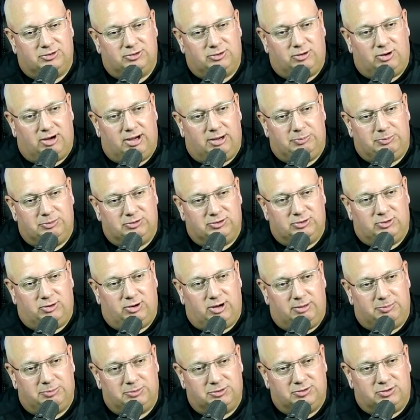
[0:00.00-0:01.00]
is a crop is a
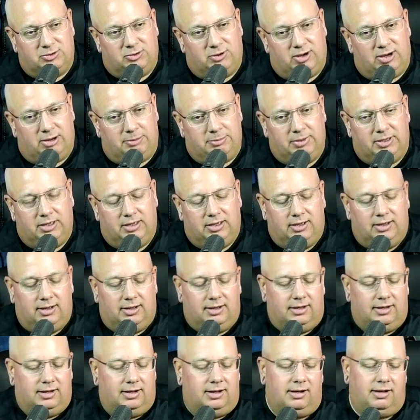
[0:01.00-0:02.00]
crop is a crop.
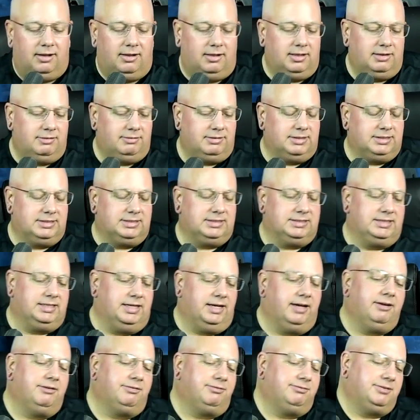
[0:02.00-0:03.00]
All of this
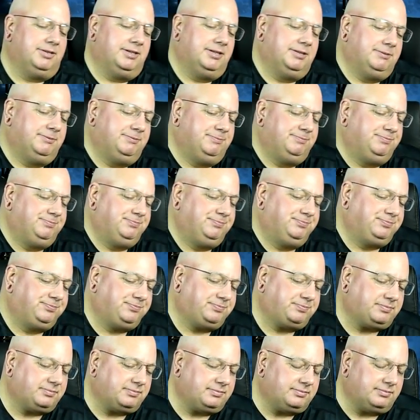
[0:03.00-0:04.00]
stuff
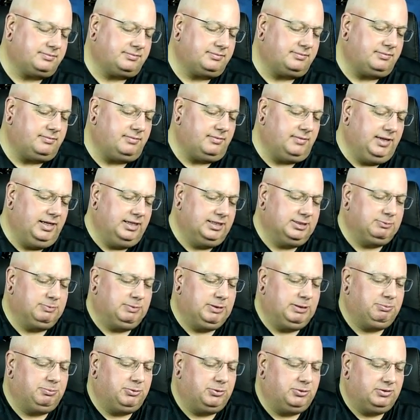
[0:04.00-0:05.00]
is
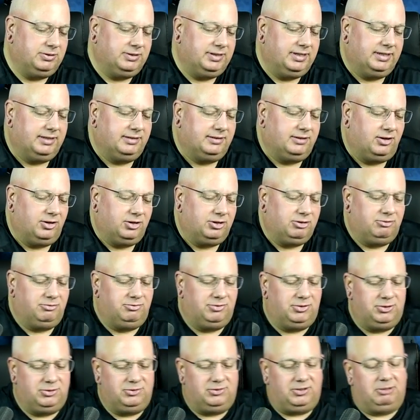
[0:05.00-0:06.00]
people that are
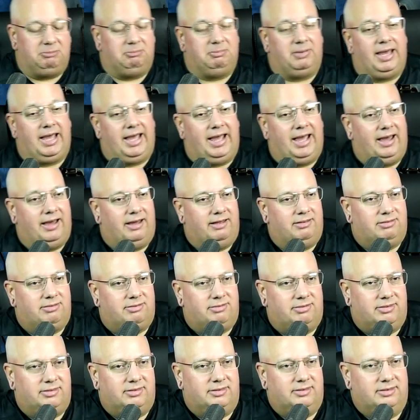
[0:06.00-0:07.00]
confusing
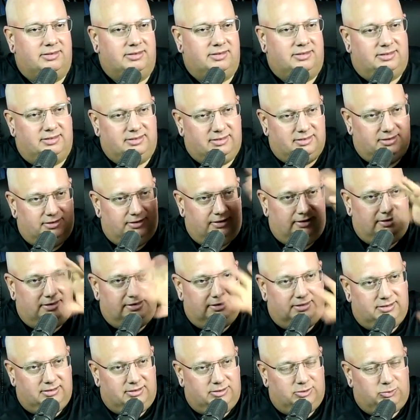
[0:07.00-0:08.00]
math
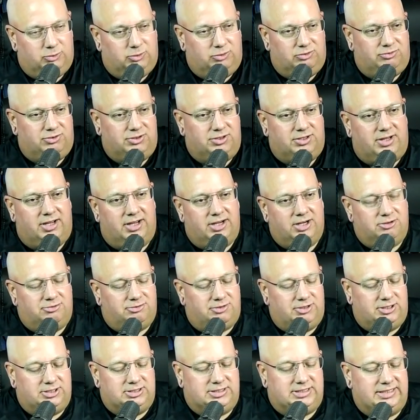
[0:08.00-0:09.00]
with
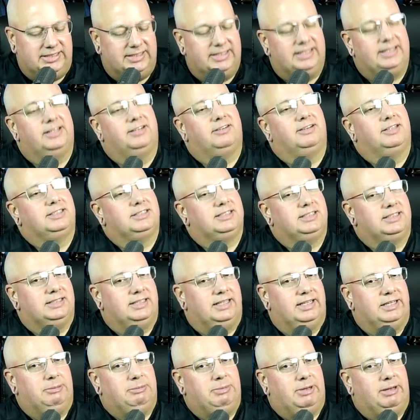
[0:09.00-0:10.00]
photography. You see, the interesting
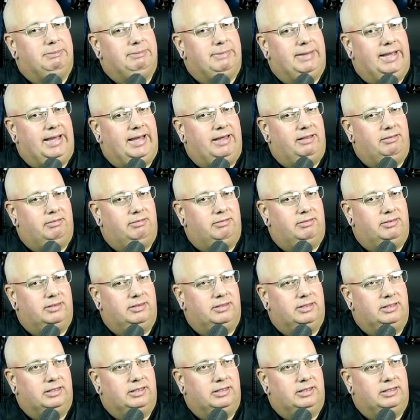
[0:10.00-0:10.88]
thing about math